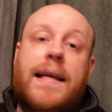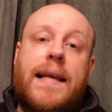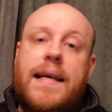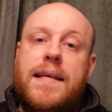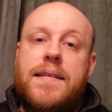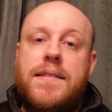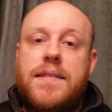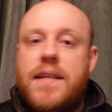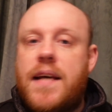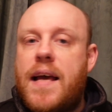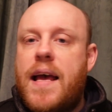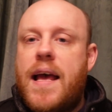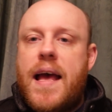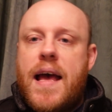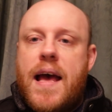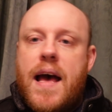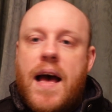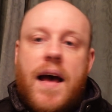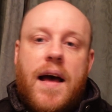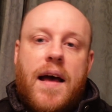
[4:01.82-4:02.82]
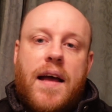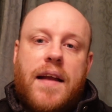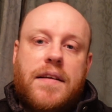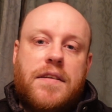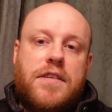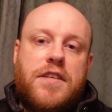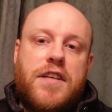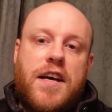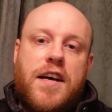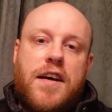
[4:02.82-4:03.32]
list
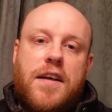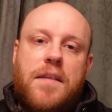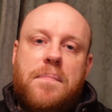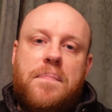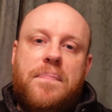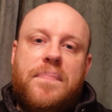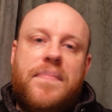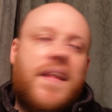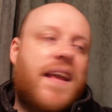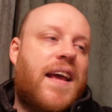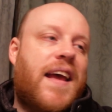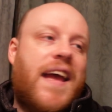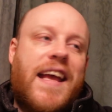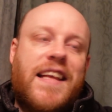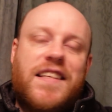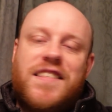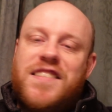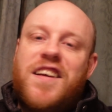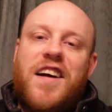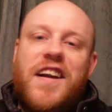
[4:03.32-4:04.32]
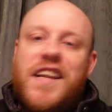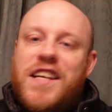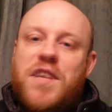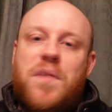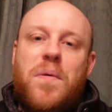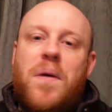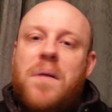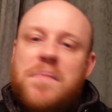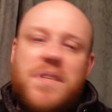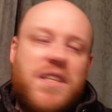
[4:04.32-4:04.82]
and it signed
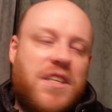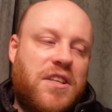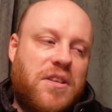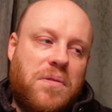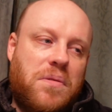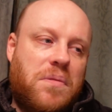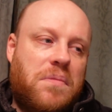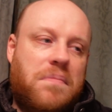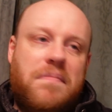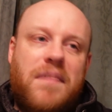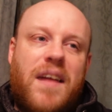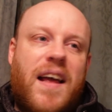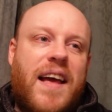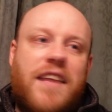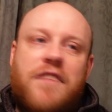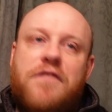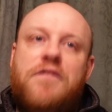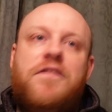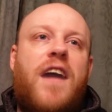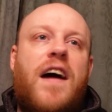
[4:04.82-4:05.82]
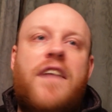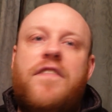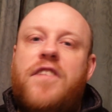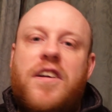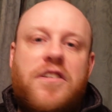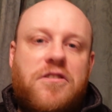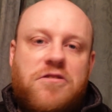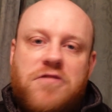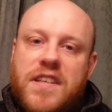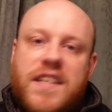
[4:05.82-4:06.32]
you up to like
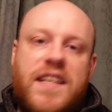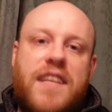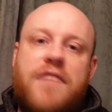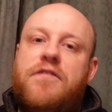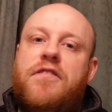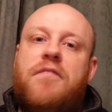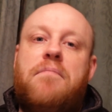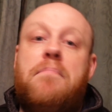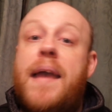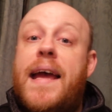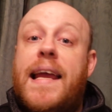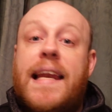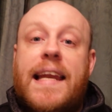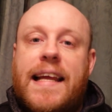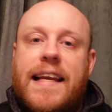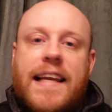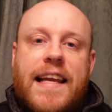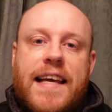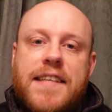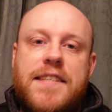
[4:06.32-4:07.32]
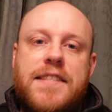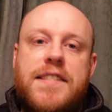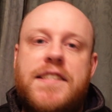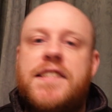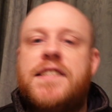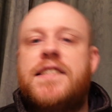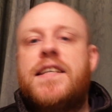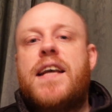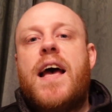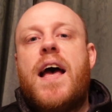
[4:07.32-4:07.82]
500 different mailing
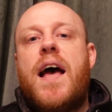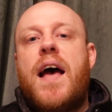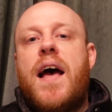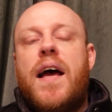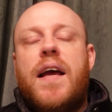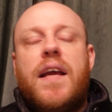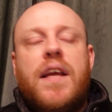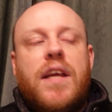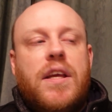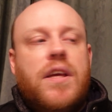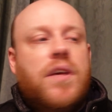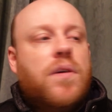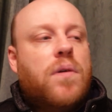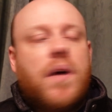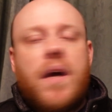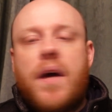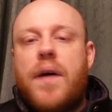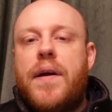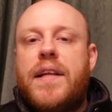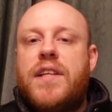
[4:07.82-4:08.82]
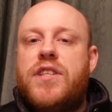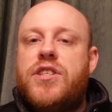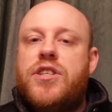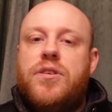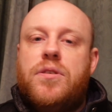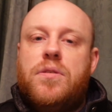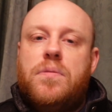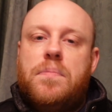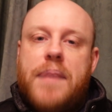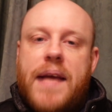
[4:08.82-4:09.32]
lists, you're going
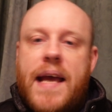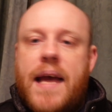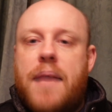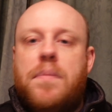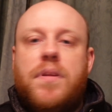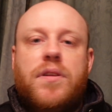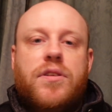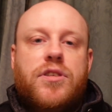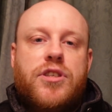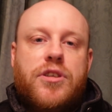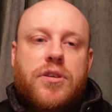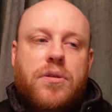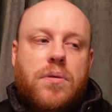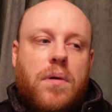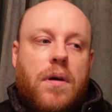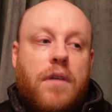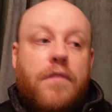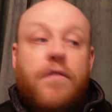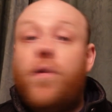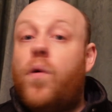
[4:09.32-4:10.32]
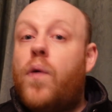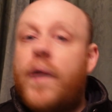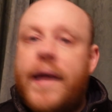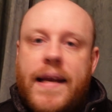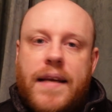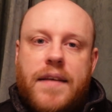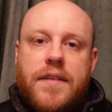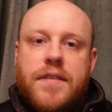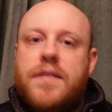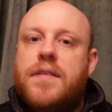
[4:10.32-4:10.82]
to be able to
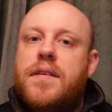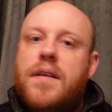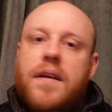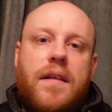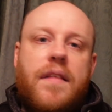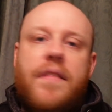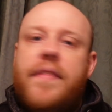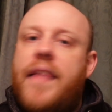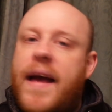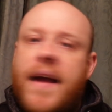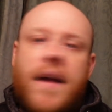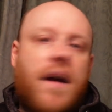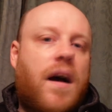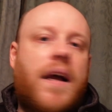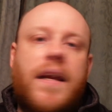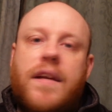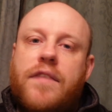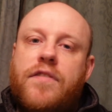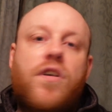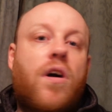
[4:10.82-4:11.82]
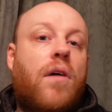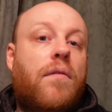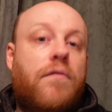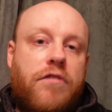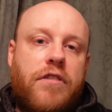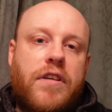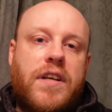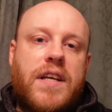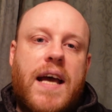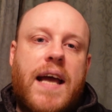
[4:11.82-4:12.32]
avoid that kind of
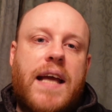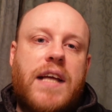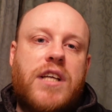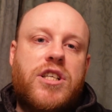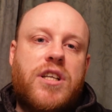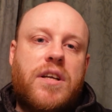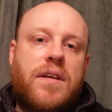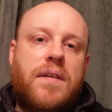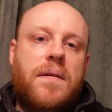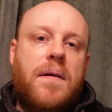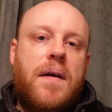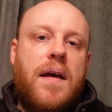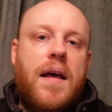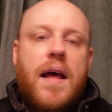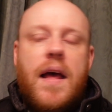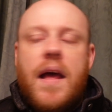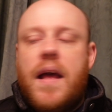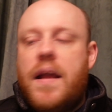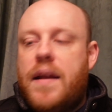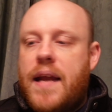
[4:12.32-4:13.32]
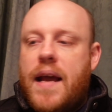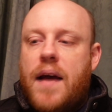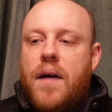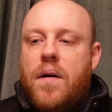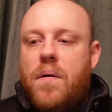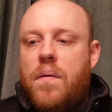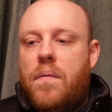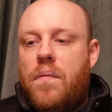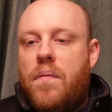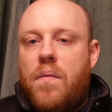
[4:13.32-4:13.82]
confrontation.
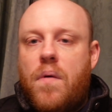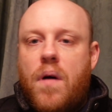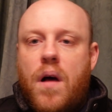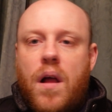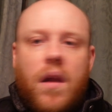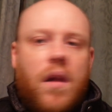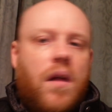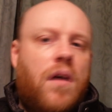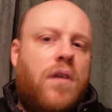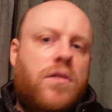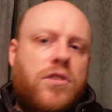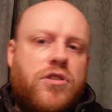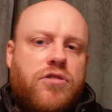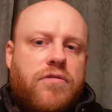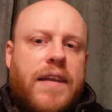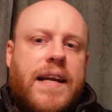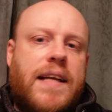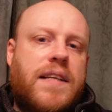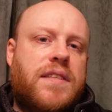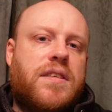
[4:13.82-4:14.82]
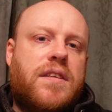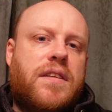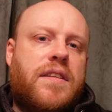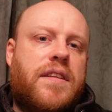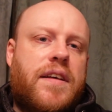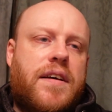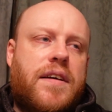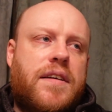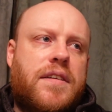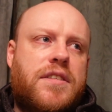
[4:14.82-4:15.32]
Now, a large reason
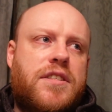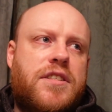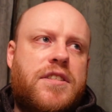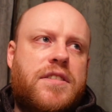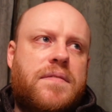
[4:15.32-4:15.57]
that